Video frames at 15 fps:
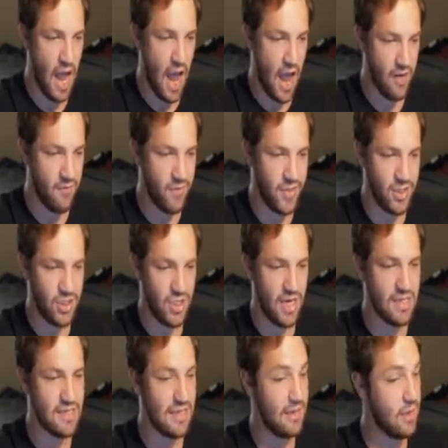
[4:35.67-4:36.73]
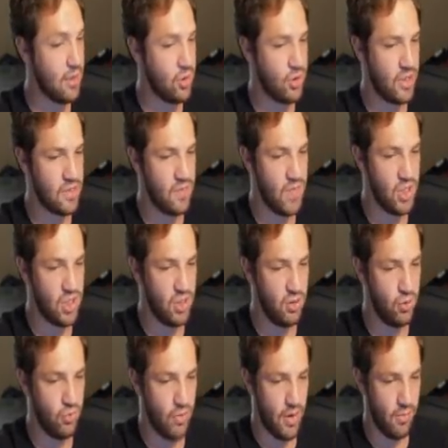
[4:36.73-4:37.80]
I've been chasing a
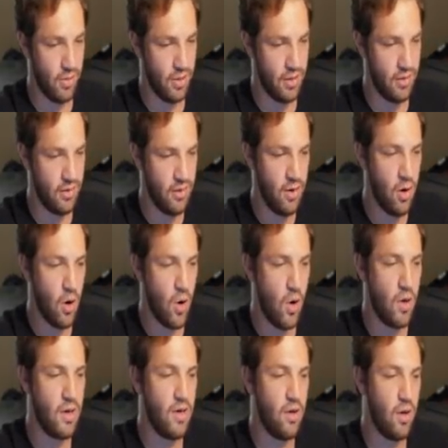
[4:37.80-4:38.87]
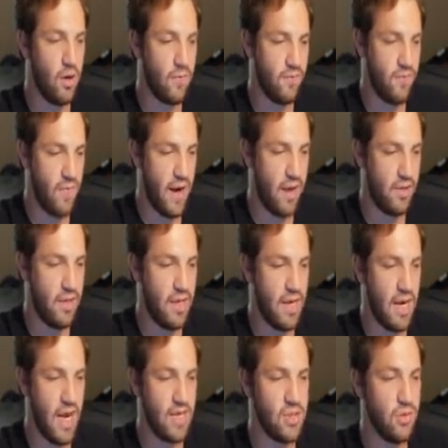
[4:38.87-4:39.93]
transmission gremlin on and off, frankly, and
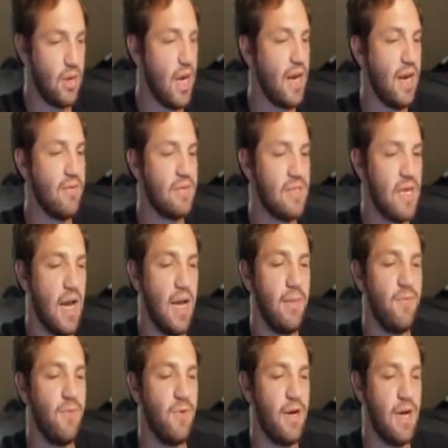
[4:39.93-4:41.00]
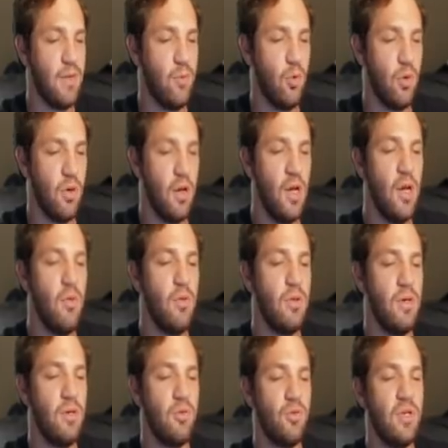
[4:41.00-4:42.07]
I do not have time for it anymore with
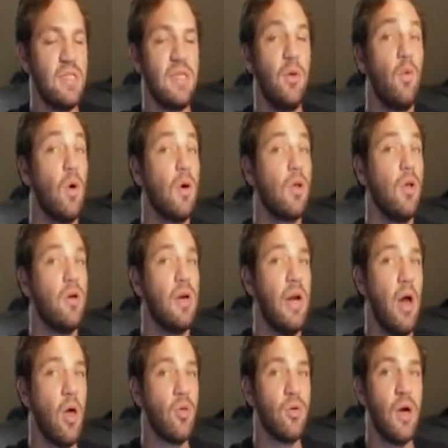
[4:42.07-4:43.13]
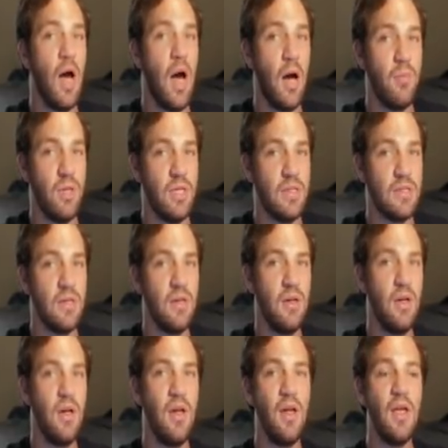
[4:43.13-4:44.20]
an increasing workload and other hobbies.
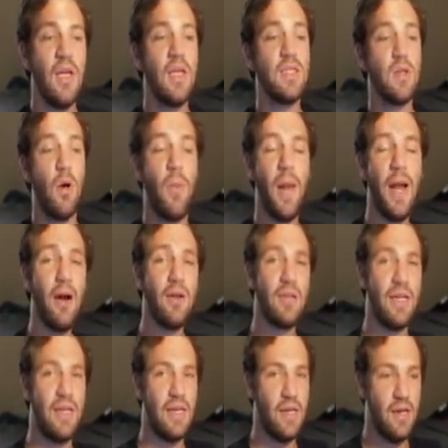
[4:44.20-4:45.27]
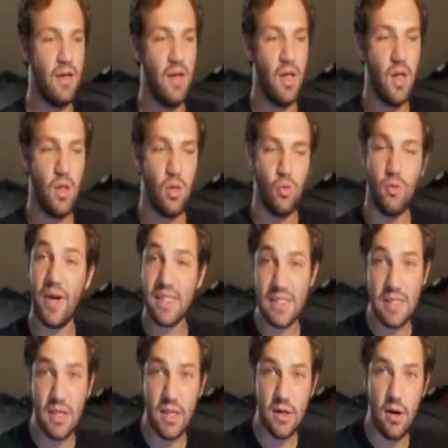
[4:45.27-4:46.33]
So apparently, the
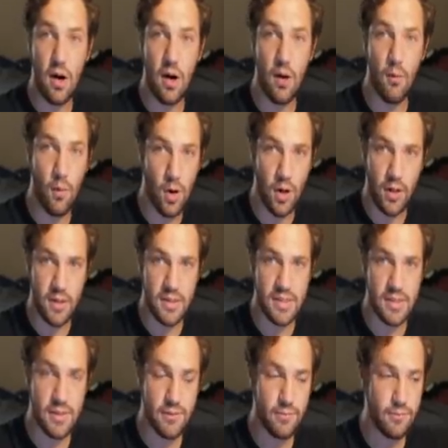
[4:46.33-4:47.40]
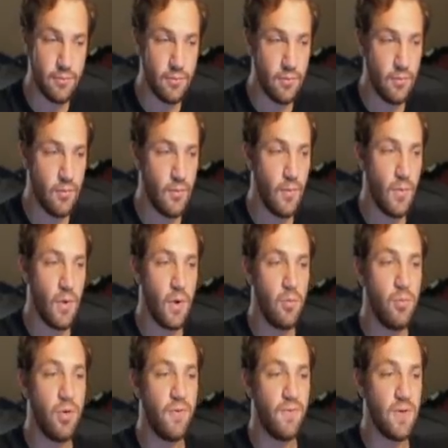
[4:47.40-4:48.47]
rest of the car works,
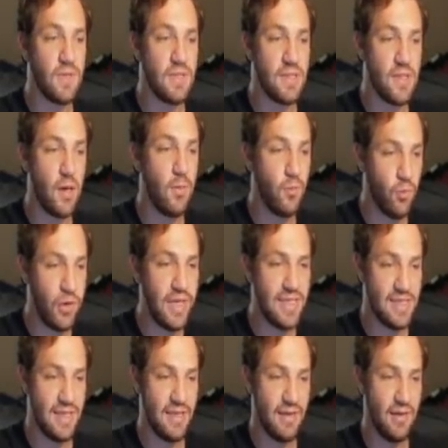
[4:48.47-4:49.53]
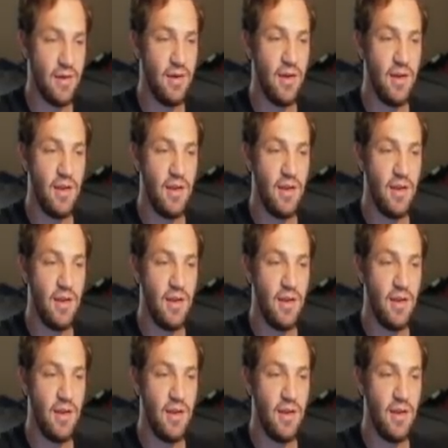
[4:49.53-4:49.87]
but for some reason,